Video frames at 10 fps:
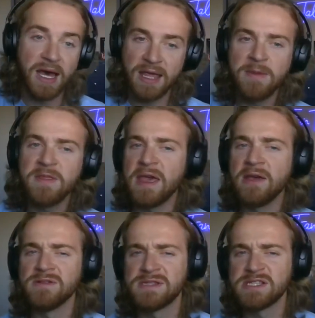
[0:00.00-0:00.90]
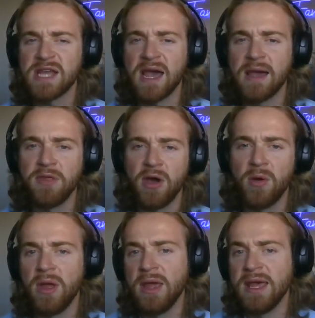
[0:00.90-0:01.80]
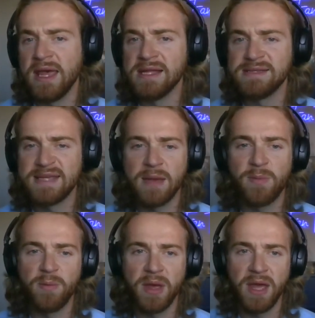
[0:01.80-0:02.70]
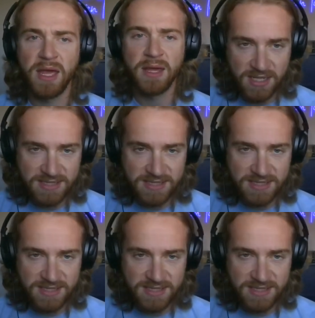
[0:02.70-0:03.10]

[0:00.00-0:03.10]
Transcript: Give me the Eagles this time, though, in Tampa Bay.